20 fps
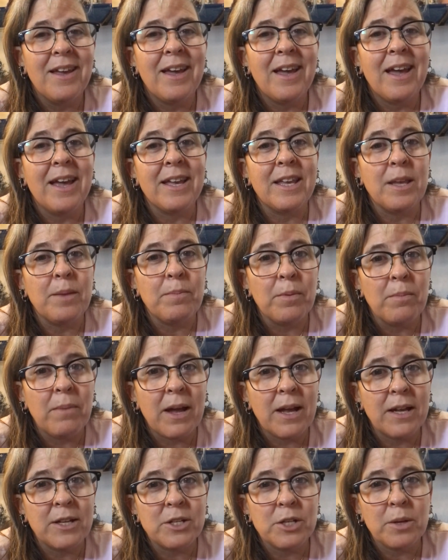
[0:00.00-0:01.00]
And keep your
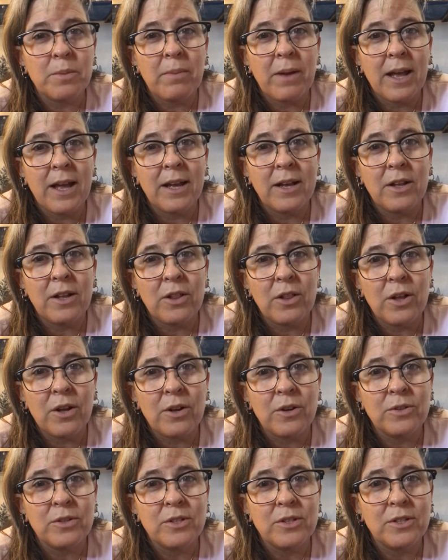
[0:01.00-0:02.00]
magic bag
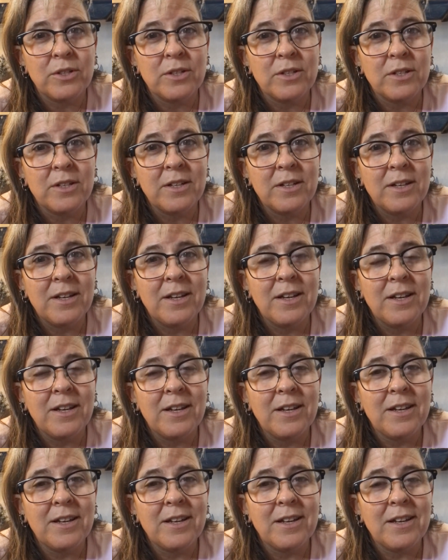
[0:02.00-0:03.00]
close.
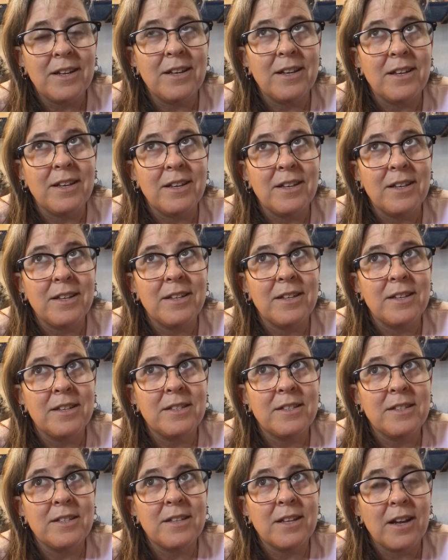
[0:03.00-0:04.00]
It
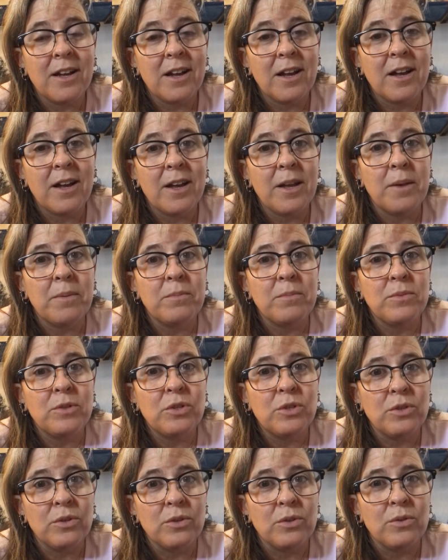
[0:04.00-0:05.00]
is time
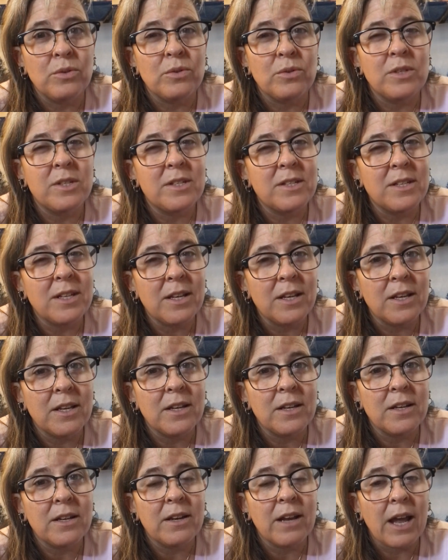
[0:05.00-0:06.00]
to
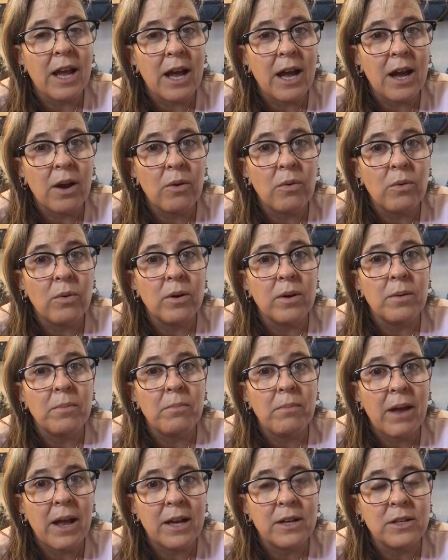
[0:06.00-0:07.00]
send our
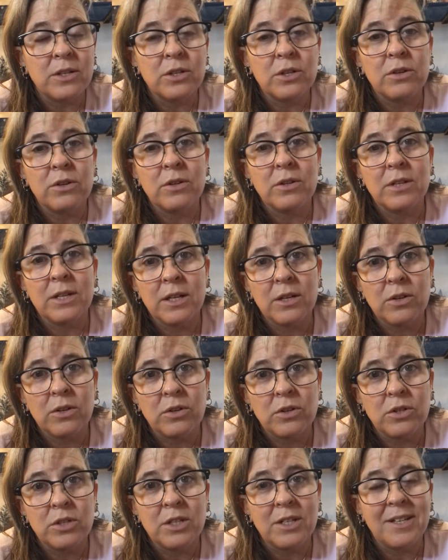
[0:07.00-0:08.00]
magical
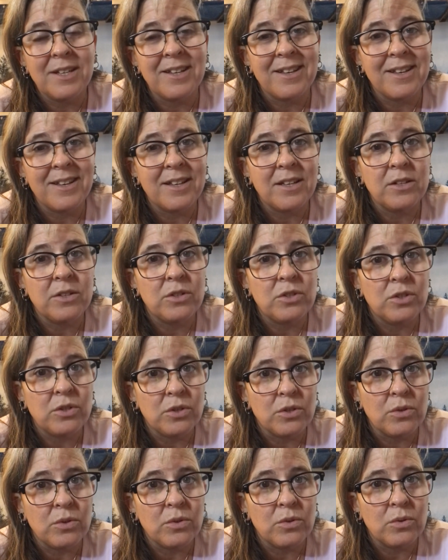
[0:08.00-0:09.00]
energy
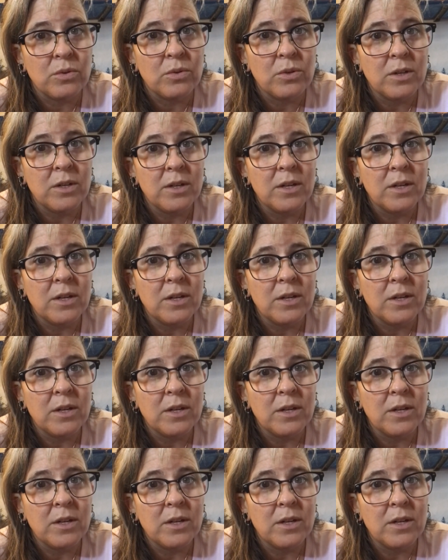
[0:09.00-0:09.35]
into